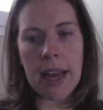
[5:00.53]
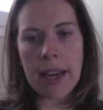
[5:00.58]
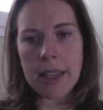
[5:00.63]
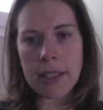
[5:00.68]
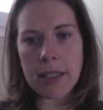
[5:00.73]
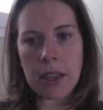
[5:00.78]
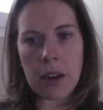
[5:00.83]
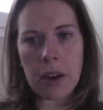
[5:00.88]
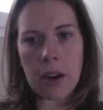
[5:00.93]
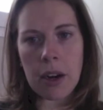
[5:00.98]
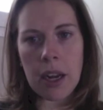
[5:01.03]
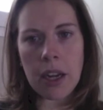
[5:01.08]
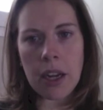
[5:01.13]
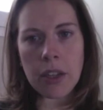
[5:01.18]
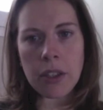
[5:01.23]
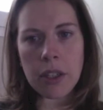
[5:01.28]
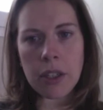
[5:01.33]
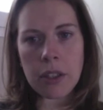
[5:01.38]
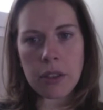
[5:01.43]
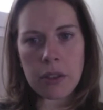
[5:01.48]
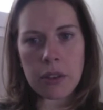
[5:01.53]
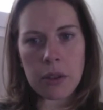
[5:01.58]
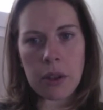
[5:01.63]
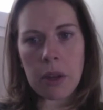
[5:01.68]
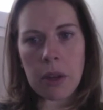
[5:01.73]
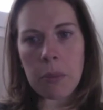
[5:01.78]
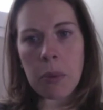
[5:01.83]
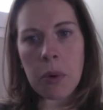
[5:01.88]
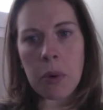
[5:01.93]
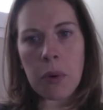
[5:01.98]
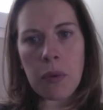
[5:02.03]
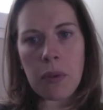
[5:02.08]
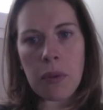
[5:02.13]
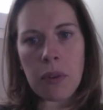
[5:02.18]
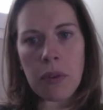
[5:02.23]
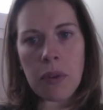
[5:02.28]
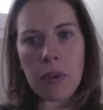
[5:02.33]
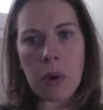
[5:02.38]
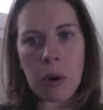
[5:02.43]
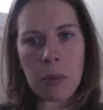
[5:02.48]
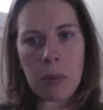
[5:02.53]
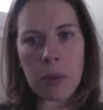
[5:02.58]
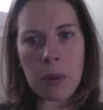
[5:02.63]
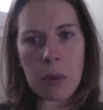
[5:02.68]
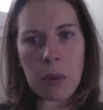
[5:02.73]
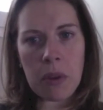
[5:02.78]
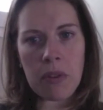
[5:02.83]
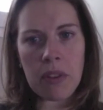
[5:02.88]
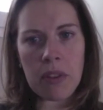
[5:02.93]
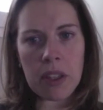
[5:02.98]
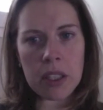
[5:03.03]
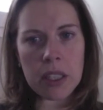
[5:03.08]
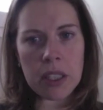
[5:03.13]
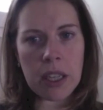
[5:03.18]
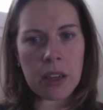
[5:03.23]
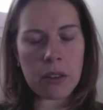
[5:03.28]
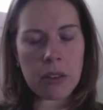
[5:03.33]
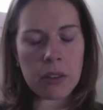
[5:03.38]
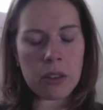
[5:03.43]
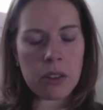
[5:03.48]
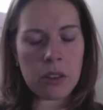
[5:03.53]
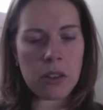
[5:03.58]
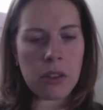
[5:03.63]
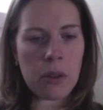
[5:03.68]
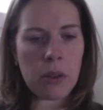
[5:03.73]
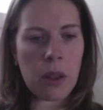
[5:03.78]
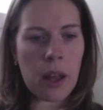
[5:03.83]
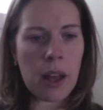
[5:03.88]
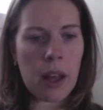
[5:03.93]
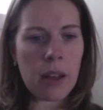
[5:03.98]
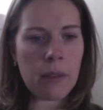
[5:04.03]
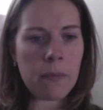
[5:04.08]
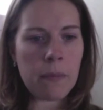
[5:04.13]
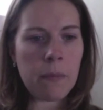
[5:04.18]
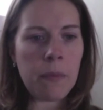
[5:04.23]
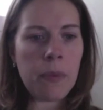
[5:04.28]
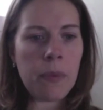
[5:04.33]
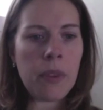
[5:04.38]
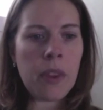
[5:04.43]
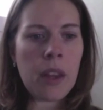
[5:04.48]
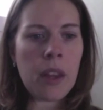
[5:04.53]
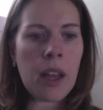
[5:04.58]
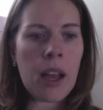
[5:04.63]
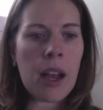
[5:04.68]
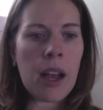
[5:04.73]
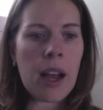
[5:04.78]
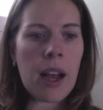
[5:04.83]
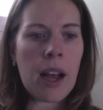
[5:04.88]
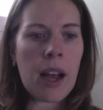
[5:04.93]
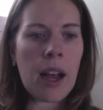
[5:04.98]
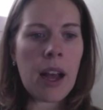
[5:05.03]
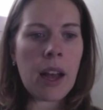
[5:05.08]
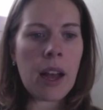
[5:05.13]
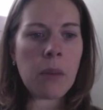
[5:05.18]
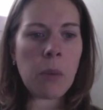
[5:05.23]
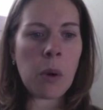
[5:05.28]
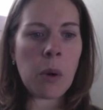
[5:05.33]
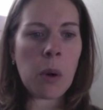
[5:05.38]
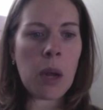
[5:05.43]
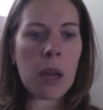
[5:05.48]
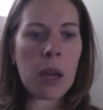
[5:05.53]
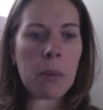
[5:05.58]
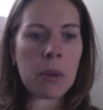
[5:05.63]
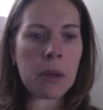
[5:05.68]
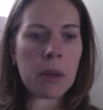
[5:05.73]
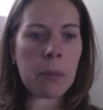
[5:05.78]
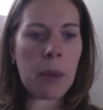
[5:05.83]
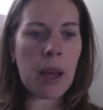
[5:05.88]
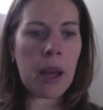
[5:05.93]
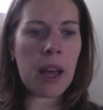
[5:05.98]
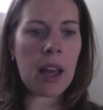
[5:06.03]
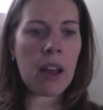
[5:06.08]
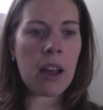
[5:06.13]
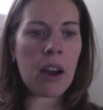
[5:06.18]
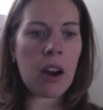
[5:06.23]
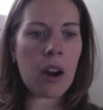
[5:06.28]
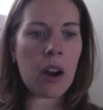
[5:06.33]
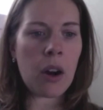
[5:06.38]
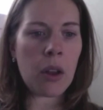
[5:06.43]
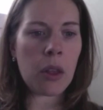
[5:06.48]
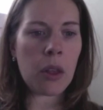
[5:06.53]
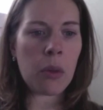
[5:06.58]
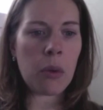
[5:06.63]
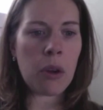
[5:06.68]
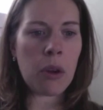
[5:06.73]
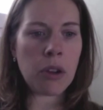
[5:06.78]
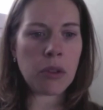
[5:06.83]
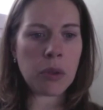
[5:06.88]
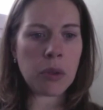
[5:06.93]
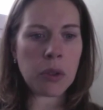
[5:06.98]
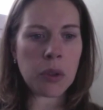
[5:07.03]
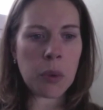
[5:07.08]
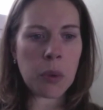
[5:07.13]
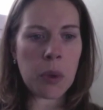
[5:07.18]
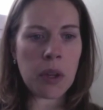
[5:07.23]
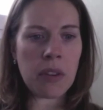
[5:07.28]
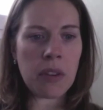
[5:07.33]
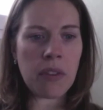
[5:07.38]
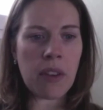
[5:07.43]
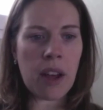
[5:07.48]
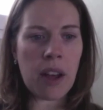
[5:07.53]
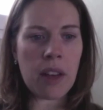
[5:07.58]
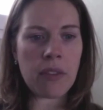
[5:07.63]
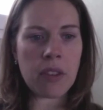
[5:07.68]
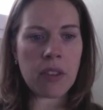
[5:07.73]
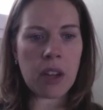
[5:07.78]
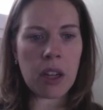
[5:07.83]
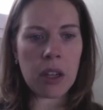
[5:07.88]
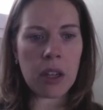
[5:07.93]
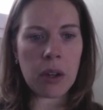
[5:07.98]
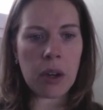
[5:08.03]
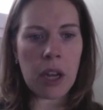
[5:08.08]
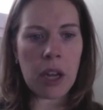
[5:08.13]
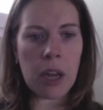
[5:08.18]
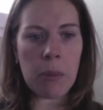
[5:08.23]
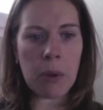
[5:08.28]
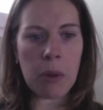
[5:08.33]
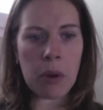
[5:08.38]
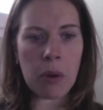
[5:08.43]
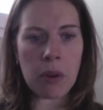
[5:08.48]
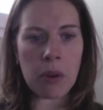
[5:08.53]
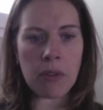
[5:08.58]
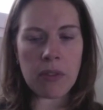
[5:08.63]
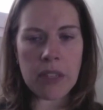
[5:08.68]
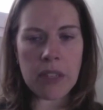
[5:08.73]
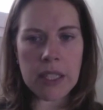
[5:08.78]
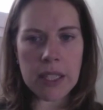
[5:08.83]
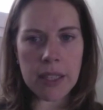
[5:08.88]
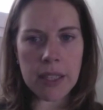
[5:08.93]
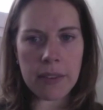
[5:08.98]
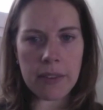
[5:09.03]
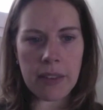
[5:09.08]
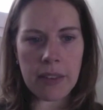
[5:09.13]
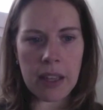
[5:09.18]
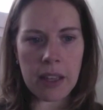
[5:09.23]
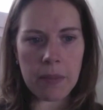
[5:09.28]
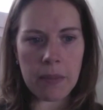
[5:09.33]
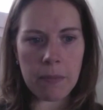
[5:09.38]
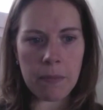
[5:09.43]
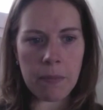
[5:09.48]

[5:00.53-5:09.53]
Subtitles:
as our agent, so they approved the form that we filled out to do that. and we were able to pay our $325 immigrant visa fee.